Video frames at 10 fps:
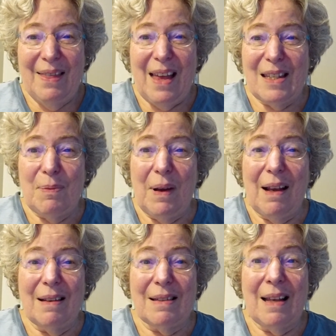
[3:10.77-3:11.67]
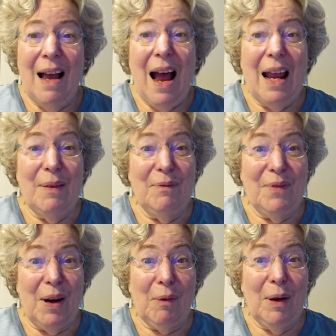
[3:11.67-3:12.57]
That's because I am
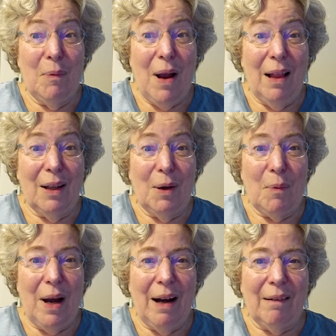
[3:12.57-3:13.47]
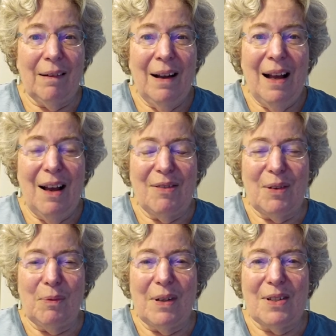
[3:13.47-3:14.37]
very well aware of
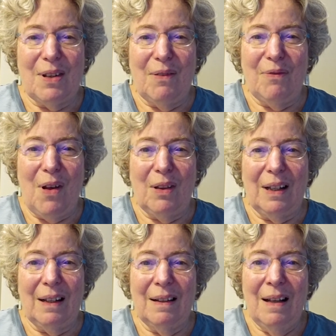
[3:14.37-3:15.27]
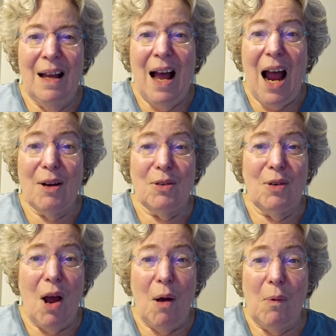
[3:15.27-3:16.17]
the risks of falling. I do
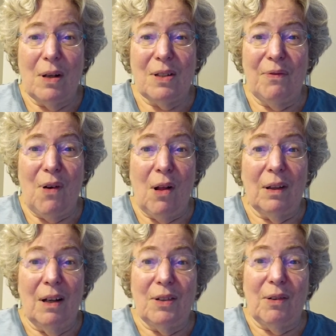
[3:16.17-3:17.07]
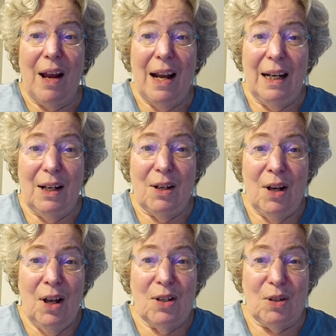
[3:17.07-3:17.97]
not want to fall under any
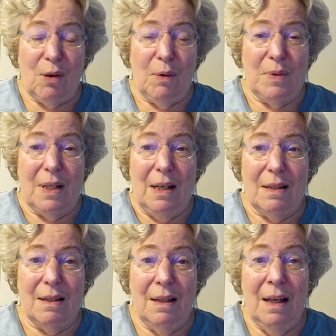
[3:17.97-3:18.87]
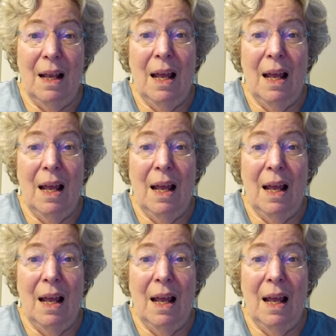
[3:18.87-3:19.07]
circumstance.